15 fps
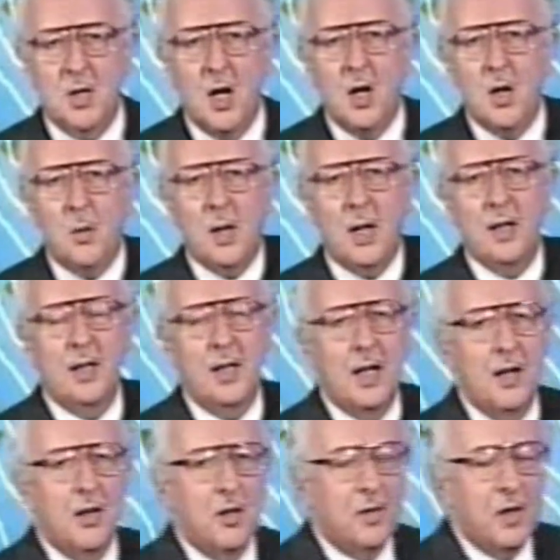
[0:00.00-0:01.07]
We had a little
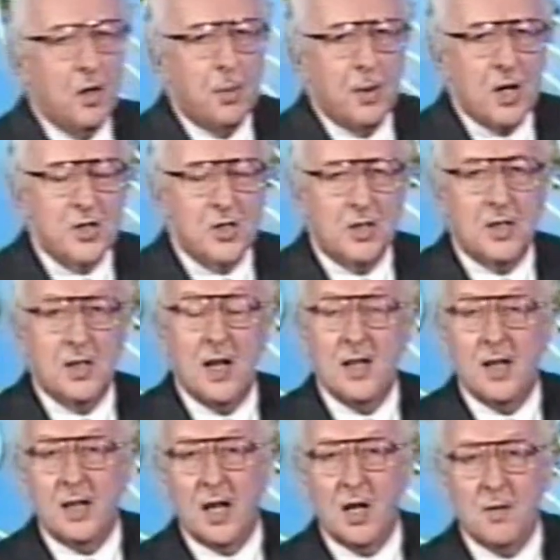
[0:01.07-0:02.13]
area of low pressure today
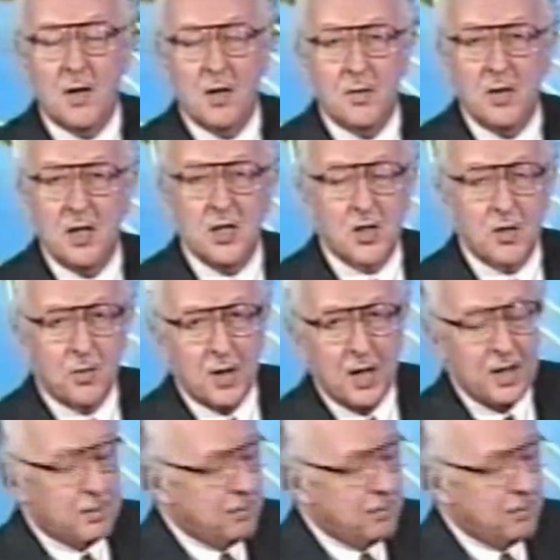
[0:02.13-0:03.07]
that gave over an inch of rain in